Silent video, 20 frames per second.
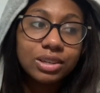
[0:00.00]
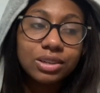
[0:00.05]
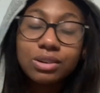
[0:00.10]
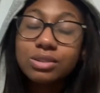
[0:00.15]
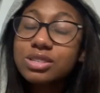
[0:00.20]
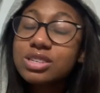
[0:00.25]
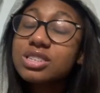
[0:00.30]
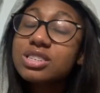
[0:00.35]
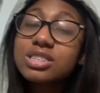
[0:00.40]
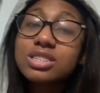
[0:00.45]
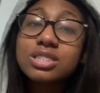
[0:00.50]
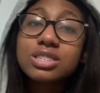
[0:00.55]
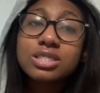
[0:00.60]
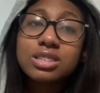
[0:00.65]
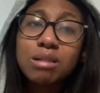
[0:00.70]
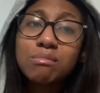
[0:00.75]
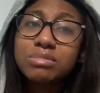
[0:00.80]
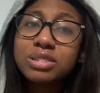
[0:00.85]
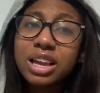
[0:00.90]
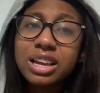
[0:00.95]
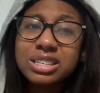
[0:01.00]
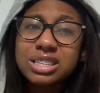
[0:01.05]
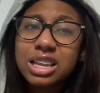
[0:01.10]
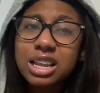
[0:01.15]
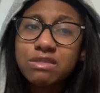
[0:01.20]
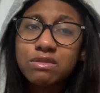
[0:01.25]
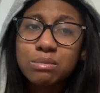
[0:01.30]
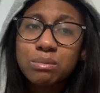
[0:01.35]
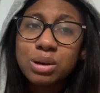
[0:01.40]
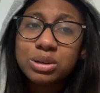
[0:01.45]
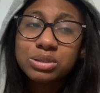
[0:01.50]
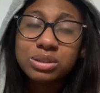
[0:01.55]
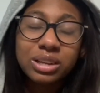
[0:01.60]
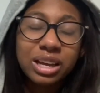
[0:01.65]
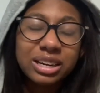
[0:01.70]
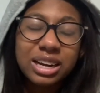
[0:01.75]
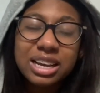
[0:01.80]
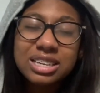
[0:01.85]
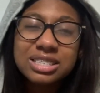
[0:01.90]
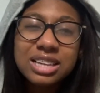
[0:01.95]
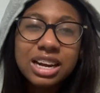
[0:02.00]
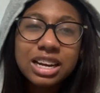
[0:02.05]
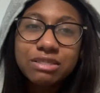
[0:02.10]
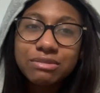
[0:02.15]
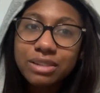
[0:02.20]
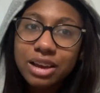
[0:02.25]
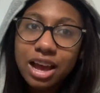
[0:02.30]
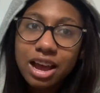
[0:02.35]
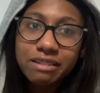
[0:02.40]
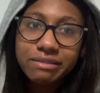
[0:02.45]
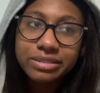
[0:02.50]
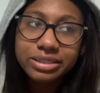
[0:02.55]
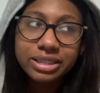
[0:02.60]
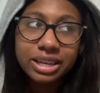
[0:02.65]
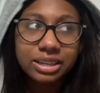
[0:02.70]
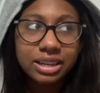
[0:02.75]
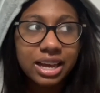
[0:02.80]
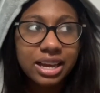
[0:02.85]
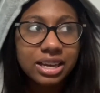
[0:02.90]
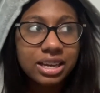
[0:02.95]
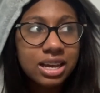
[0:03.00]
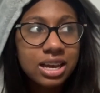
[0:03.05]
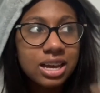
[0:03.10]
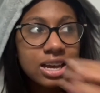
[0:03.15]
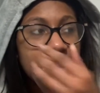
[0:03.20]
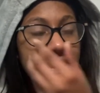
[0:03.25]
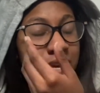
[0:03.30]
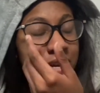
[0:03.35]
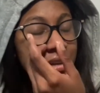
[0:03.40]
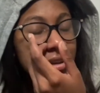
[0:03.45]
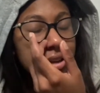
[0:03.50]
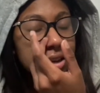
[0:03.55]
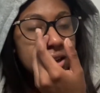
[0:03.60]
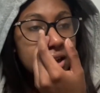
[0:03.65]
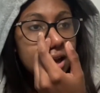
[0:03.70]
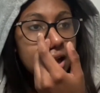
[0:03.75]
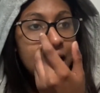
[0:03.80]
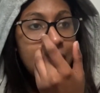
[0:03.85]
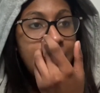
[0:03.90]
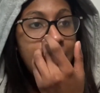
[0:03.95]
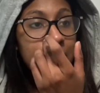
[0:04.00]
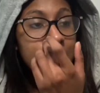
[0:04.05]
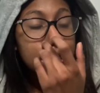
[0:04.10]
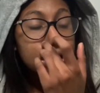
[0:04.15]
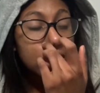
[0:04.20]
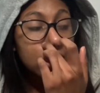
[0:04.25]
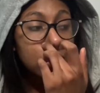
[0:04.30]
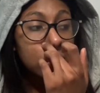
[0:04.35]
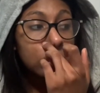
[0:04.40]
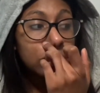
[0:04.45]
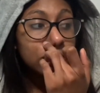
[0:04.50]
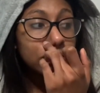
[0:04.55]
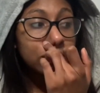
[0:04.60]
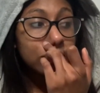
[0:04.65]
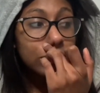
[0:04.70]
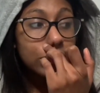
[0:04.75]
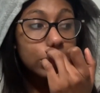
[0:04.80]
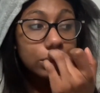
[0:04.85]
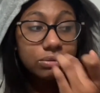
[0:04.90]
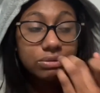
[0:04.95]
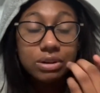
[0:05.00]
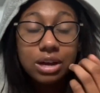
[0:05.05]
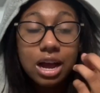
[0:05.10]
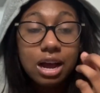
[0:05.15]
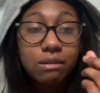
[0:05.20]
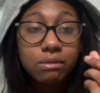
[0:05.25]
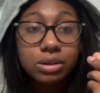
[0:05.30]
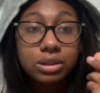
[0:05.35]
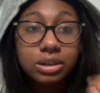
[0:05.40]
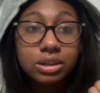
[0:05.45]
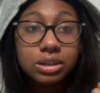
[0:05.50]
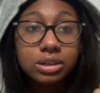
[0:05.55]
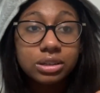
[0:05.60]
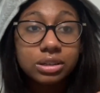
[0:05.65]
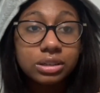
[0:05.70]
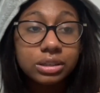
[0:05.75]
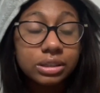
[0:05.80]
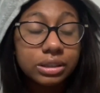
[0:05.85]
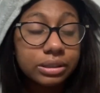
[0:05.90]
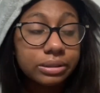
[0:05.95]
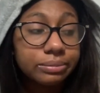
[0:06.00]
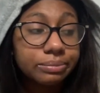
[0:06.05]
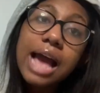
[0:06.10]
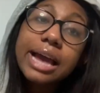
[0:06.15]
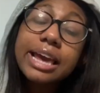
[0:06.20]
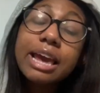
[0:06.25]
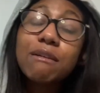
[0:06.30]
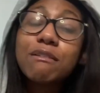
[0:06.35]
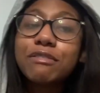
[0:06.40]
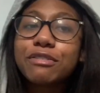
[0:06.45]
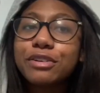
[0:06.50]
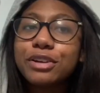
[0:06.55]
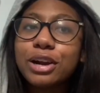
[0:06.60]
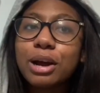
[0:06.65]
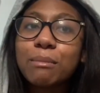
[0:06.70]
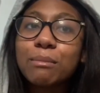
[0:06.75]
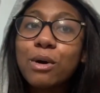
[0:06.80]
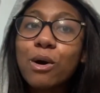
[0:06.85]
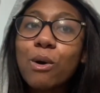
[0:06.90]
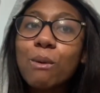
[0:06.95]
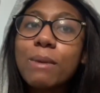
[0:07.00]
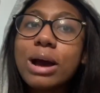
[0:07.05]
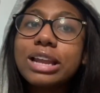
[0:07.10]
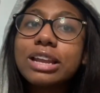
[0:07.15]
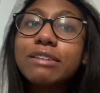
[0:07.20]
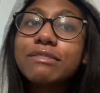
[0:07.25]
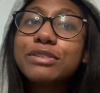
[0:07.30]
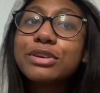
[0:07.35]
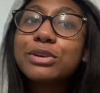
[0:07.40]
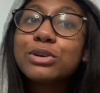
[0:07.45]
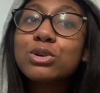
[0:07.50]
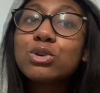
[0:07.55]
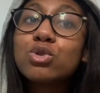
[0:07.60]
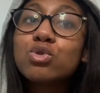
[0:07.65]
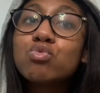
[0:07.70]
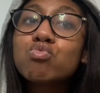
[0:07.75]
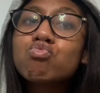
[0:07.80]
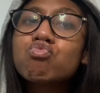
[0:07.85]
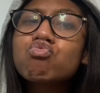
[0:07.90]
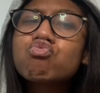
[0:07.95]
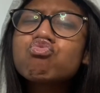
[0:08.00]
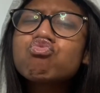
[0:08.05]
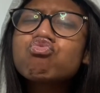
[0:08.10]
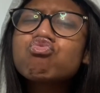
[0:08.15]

Those are just some things I love about you. Like that's not even everything. Like I could go on forever. I really could. I can't wait to come home. I love you. Mm.